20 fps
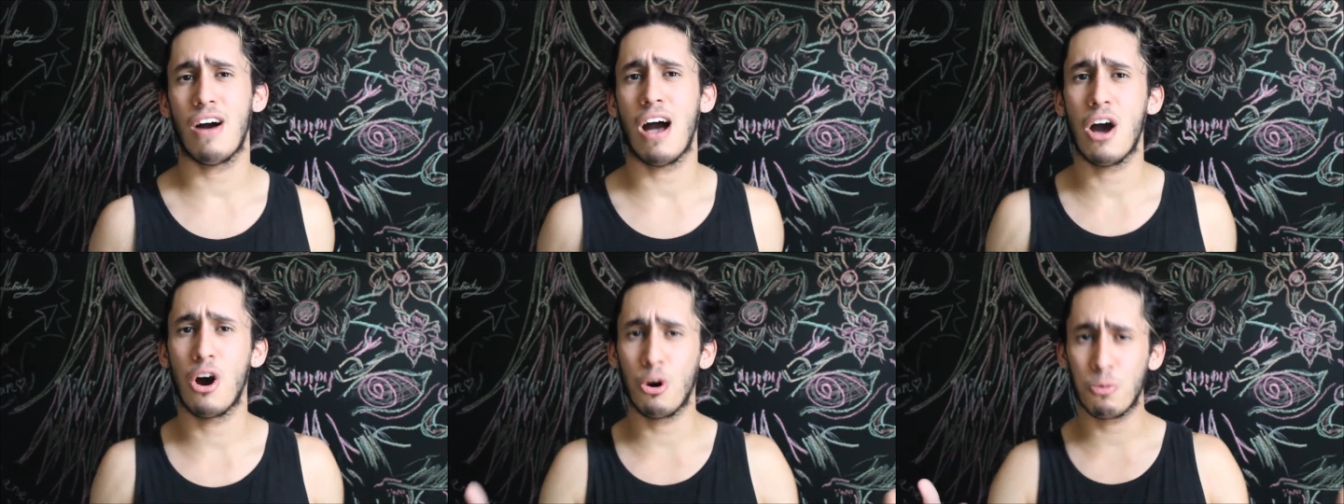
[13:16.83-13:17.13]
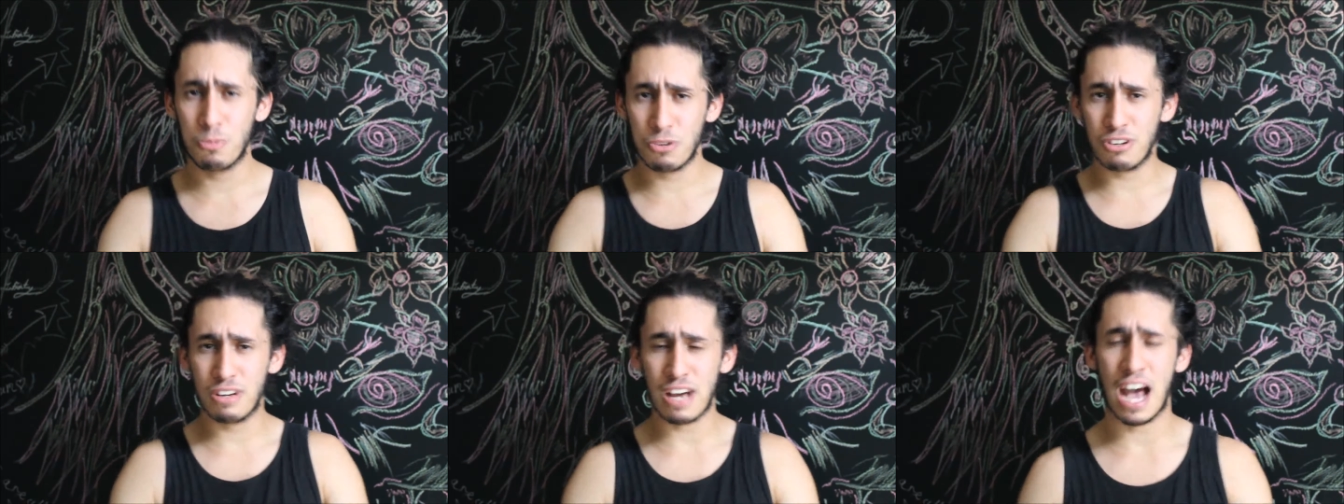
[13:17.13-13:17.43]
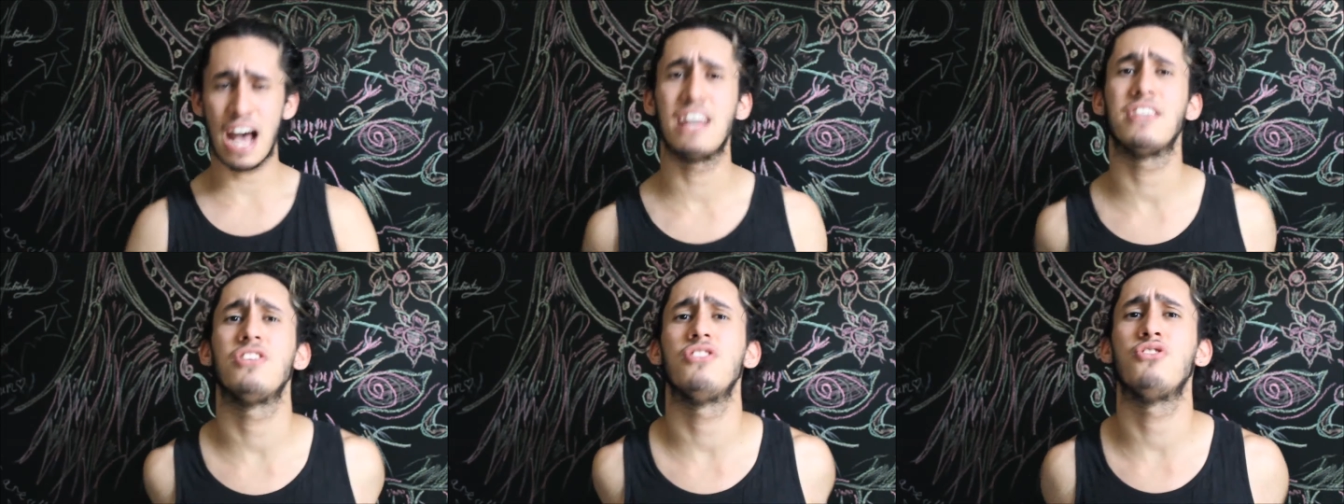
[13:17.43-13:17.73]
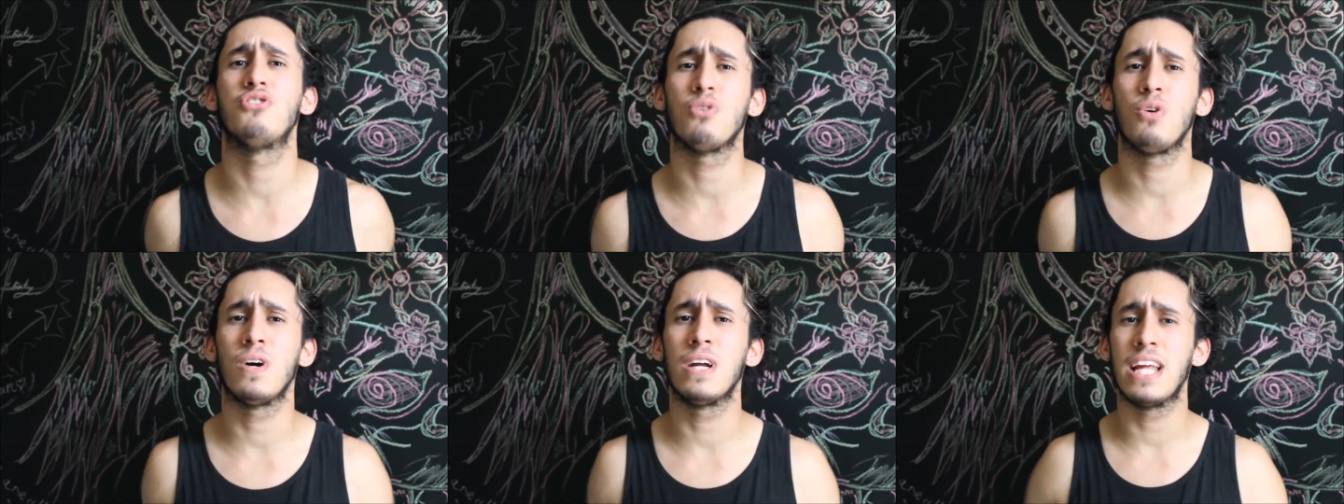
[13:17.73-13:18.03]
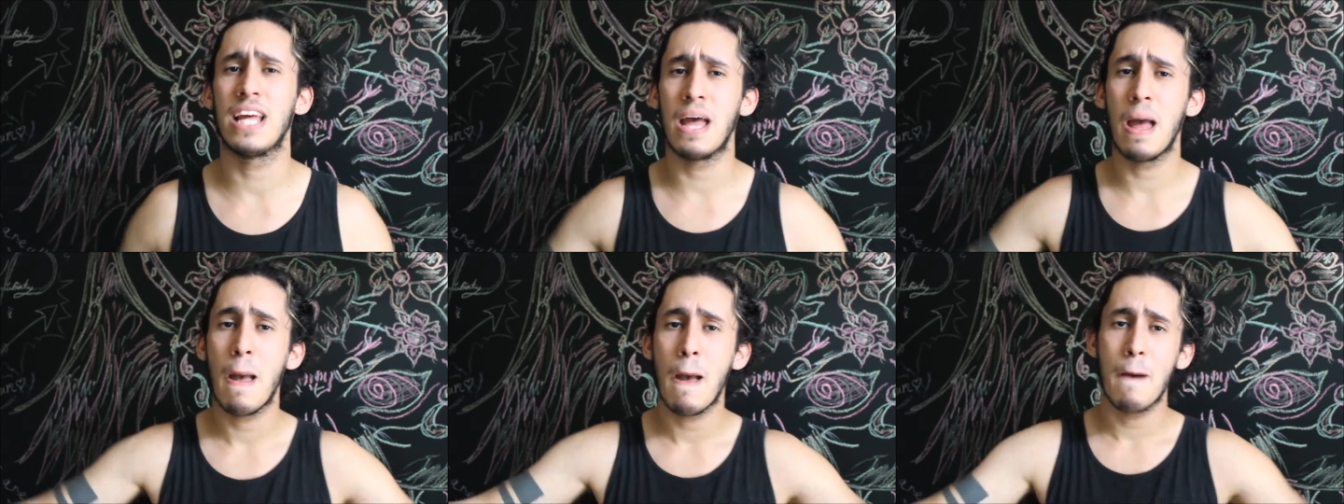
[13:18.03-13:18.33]
I hope you guys enjoyed
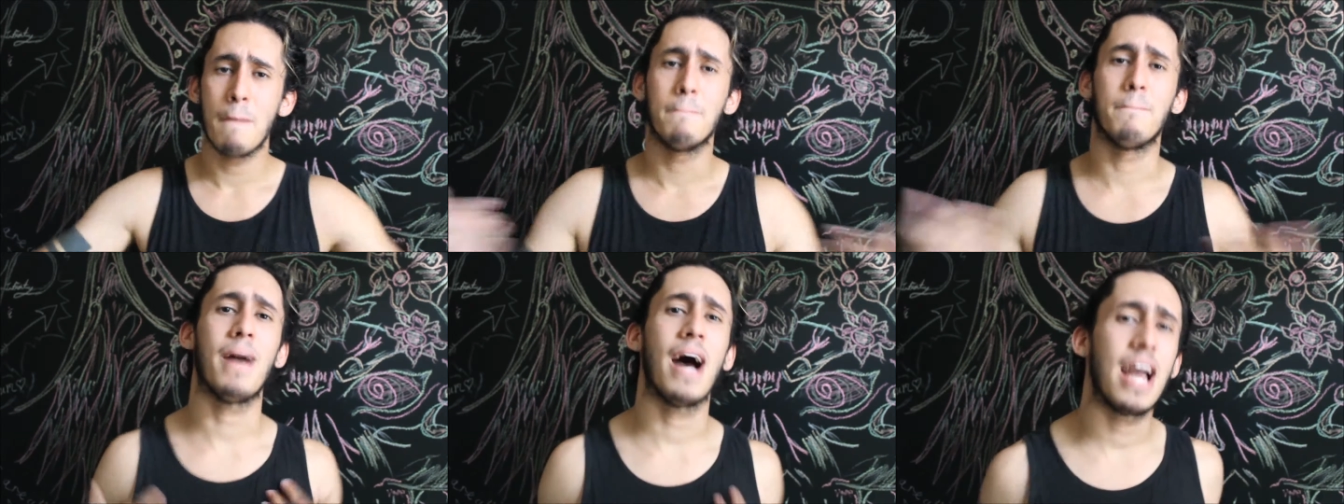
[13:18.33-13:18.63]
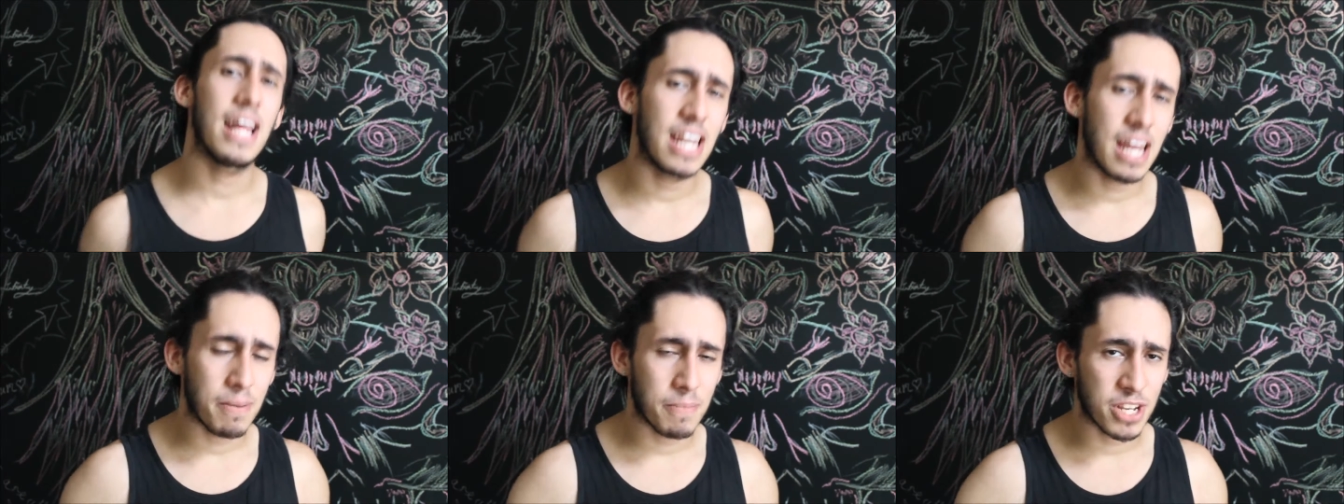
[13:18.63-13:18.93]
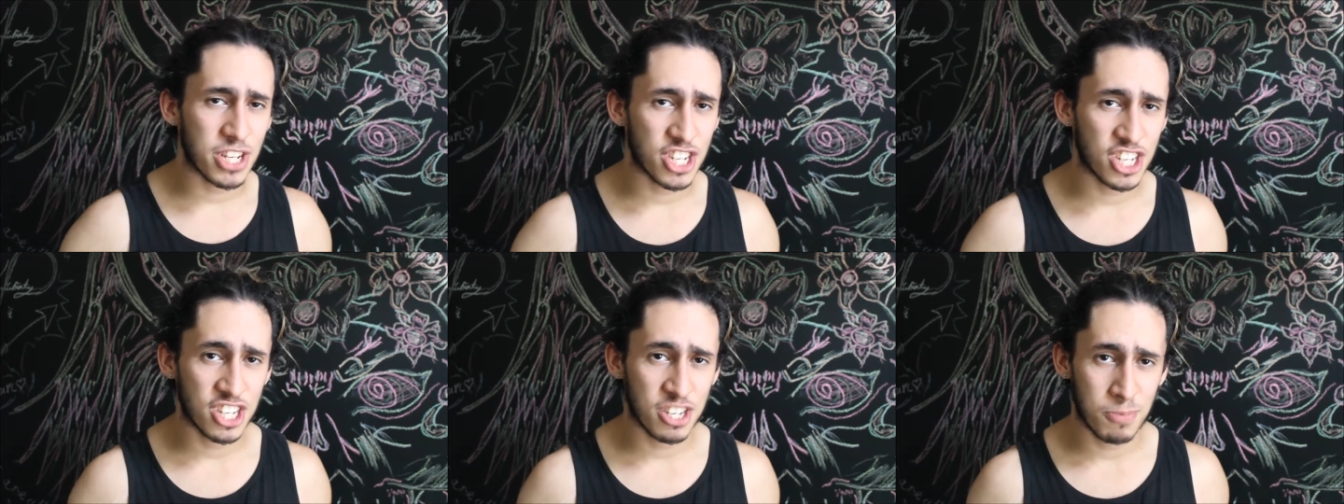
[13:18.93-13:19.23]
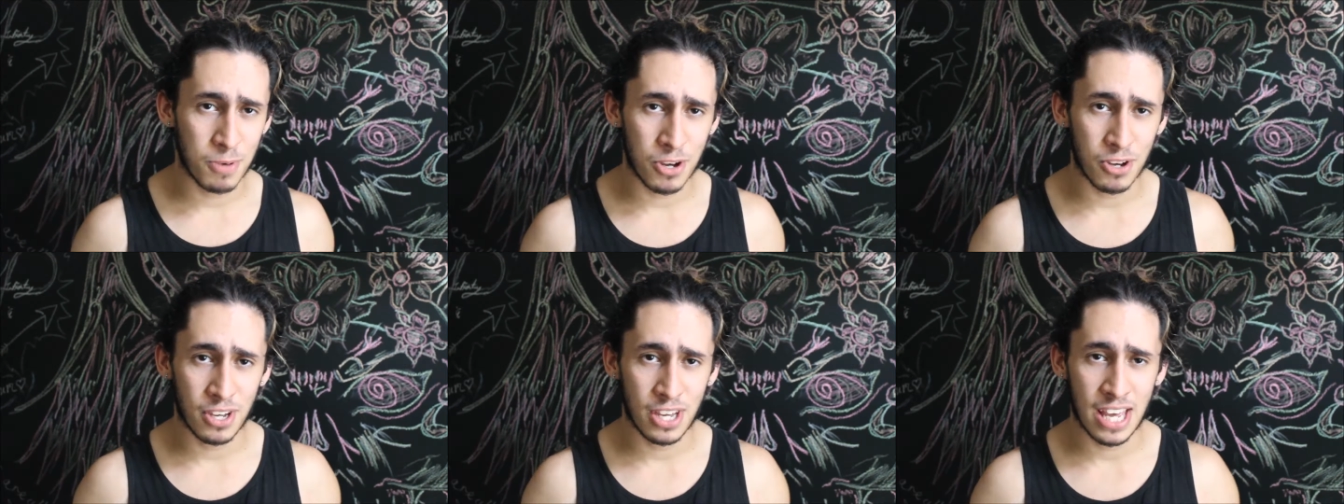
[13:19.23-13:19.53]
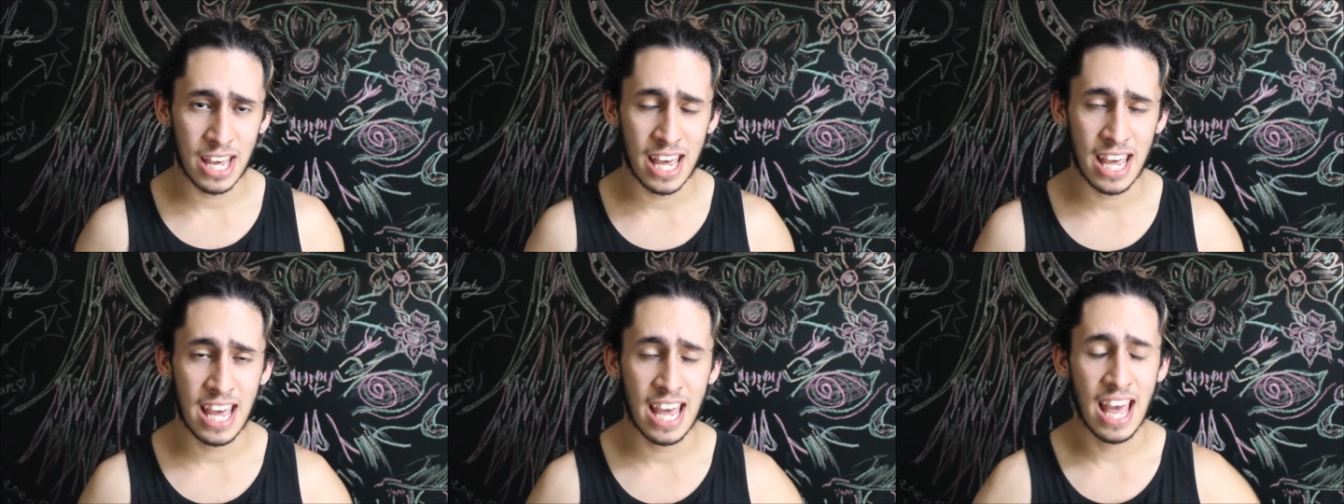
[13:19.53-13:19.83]
it. My name is
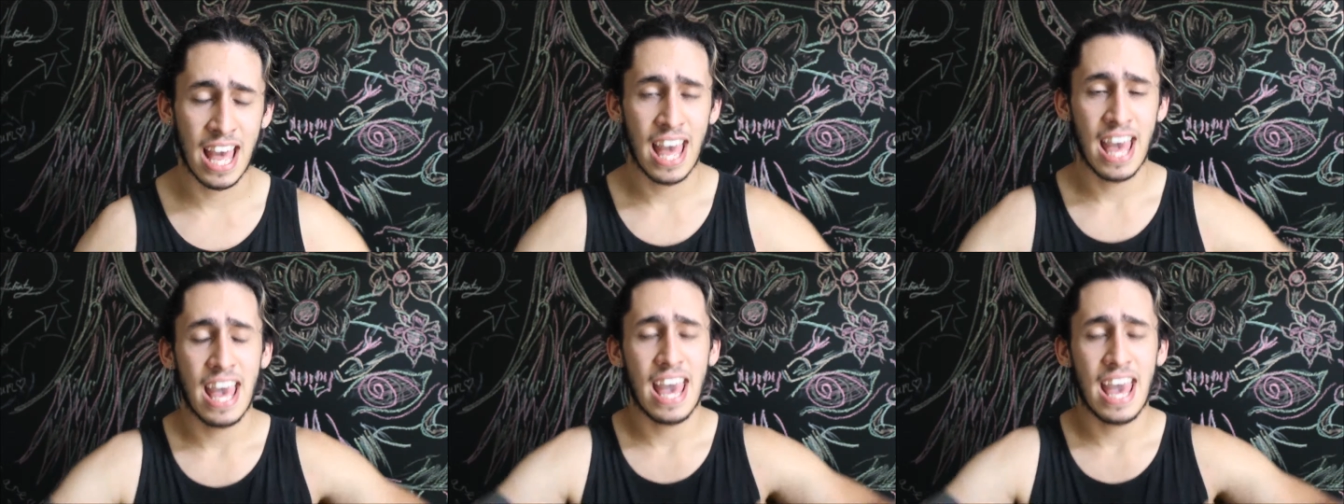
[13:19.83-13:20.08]
Spookie,